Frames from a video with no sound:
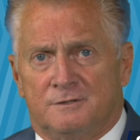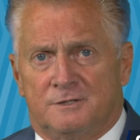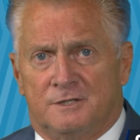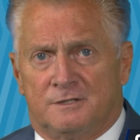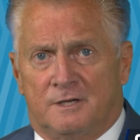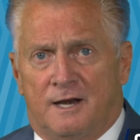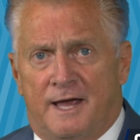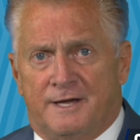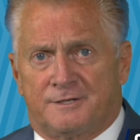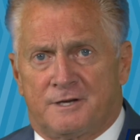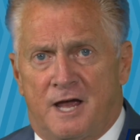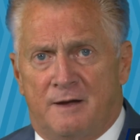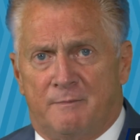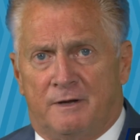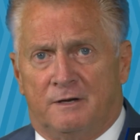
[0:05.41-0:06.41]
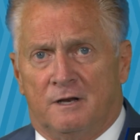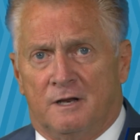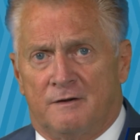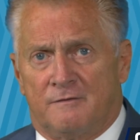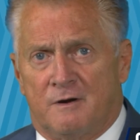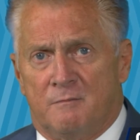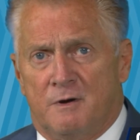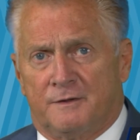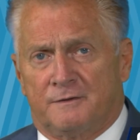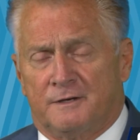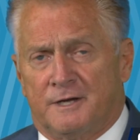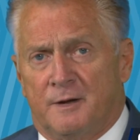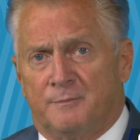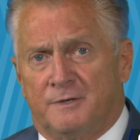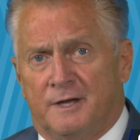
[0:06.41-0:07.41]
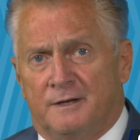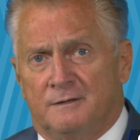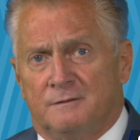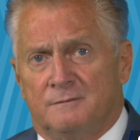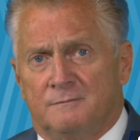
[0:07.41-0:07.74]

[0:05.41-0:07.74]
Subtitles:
since the last time I delivered a monthly update.